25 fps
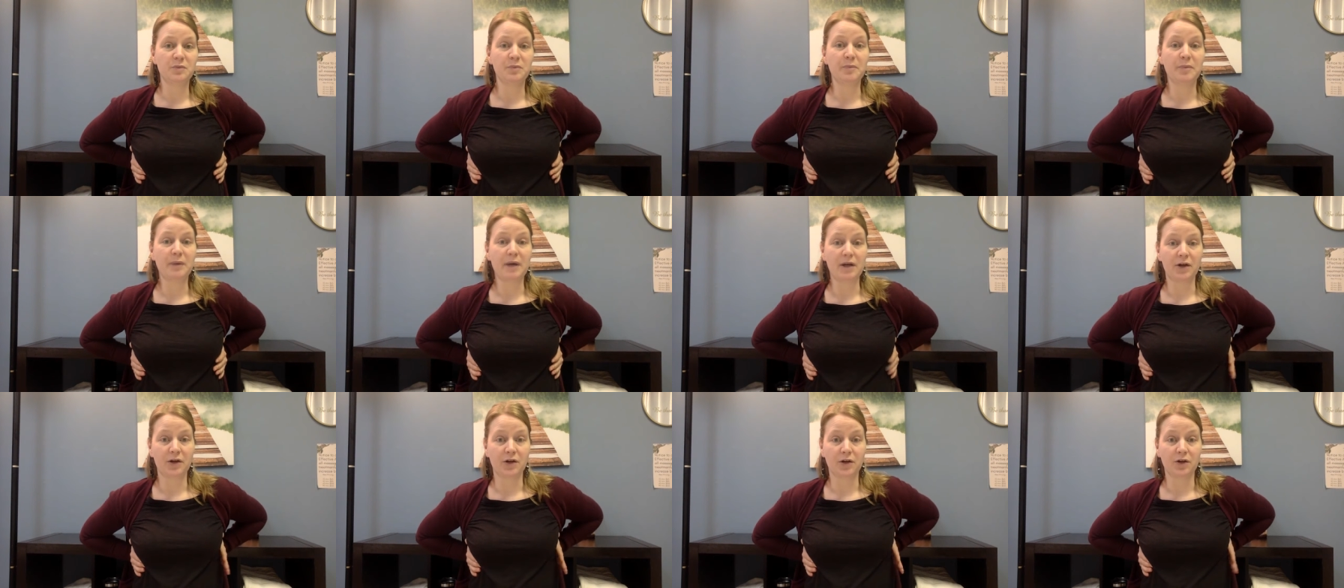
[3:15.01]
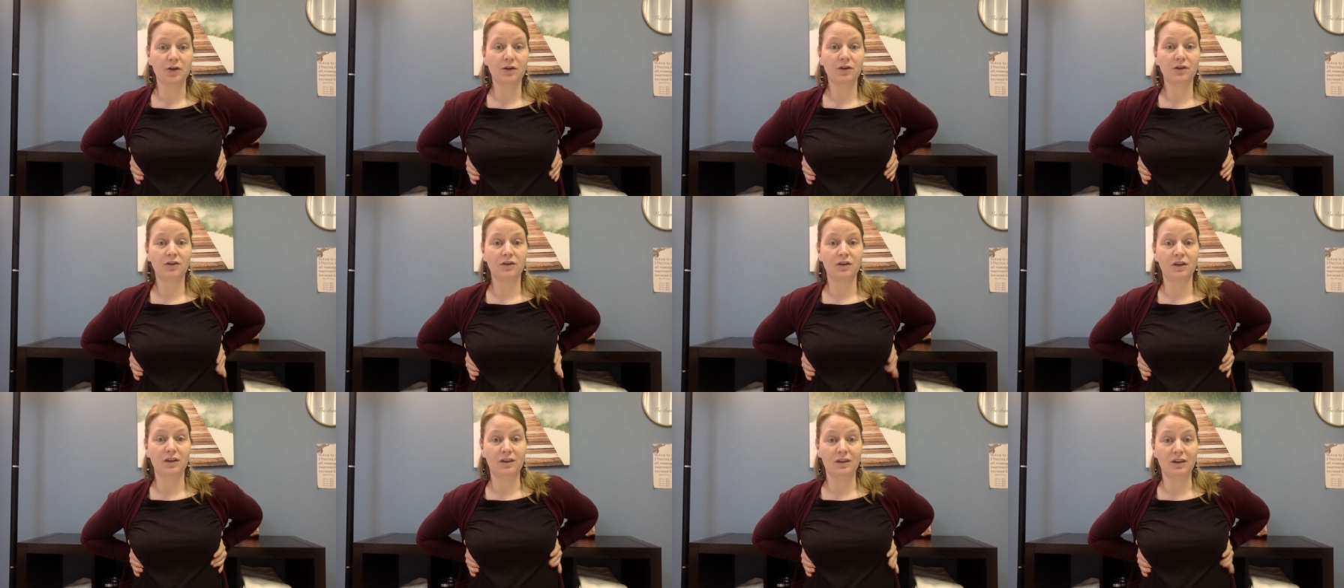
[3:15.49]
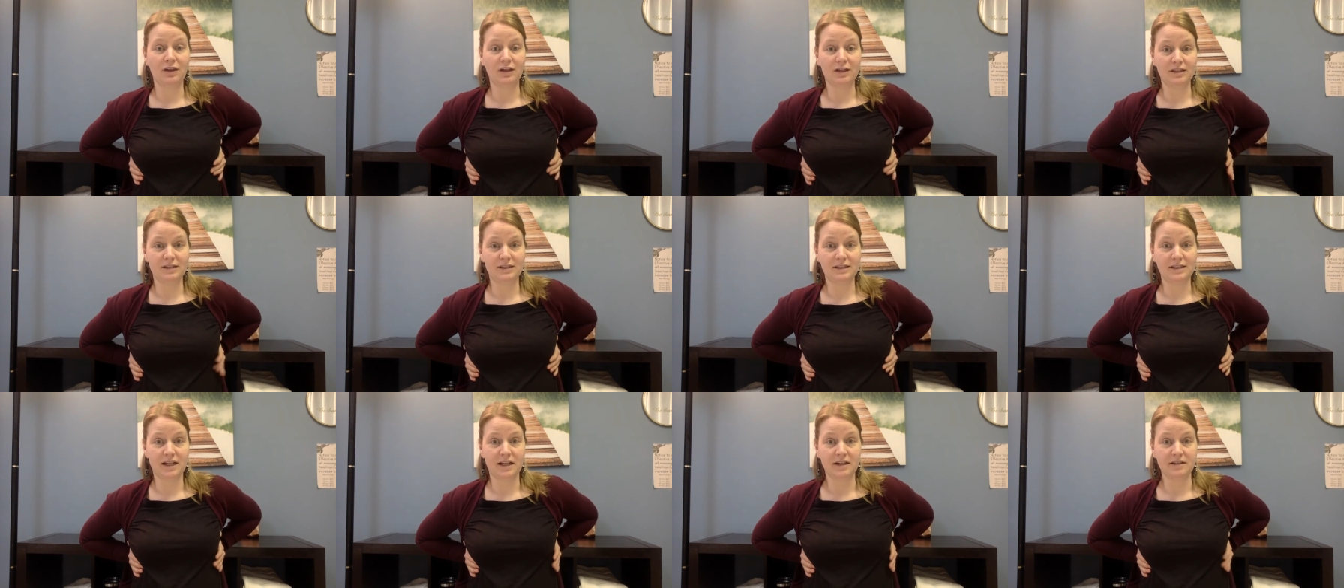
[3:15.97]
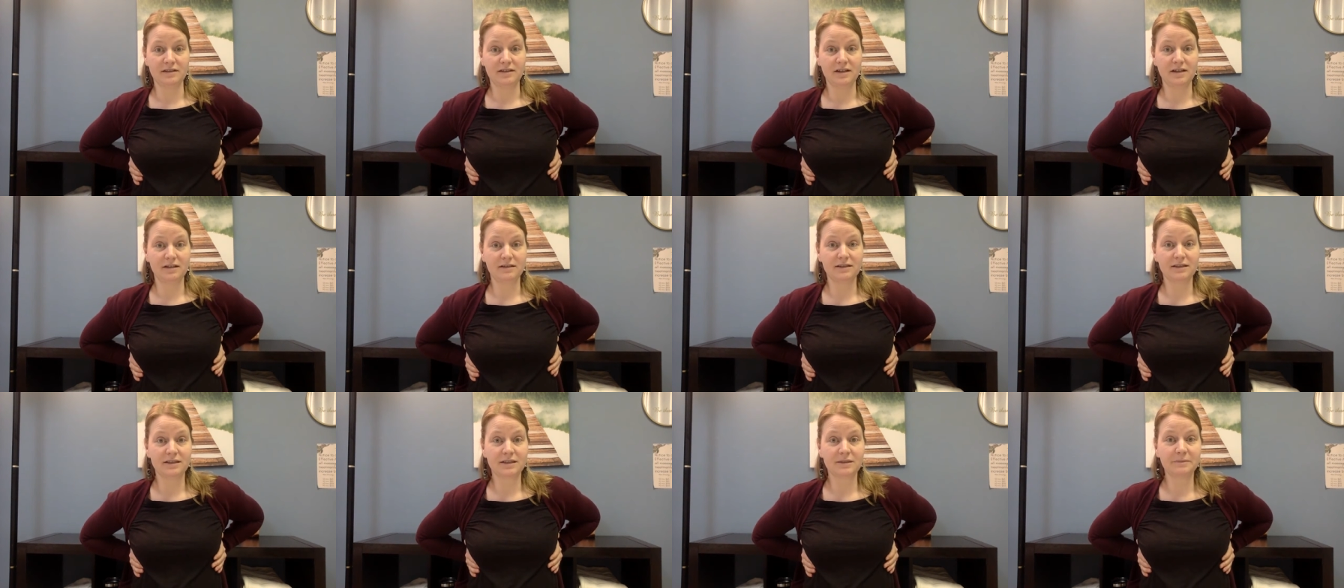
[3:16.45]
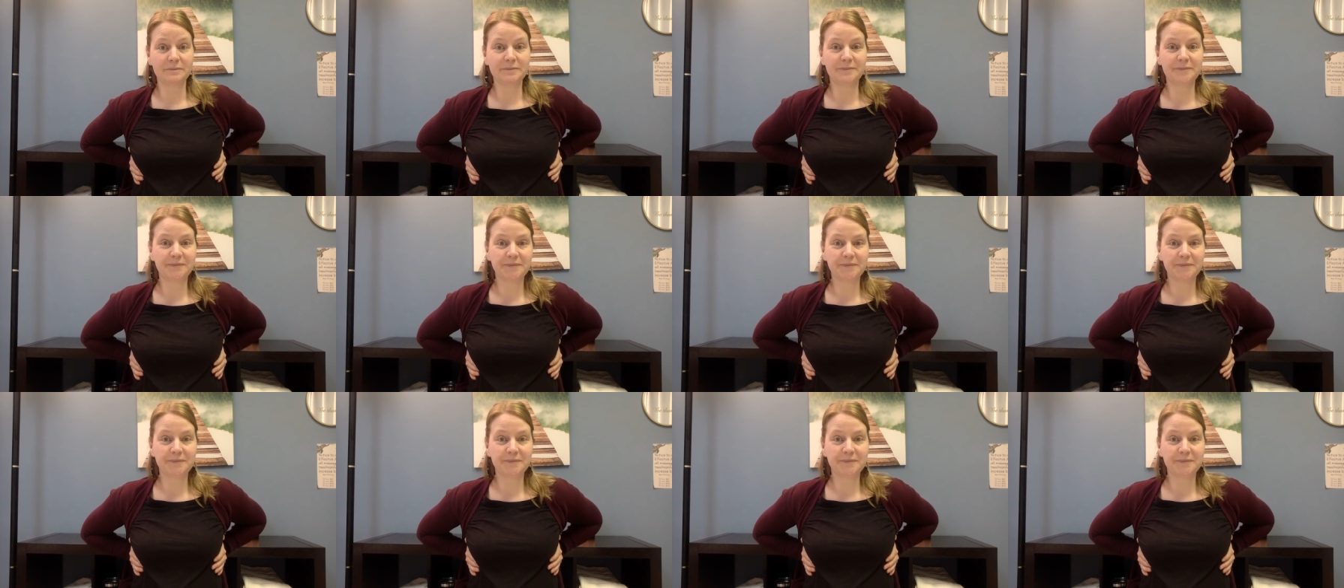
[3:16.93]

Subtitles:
better than this side does,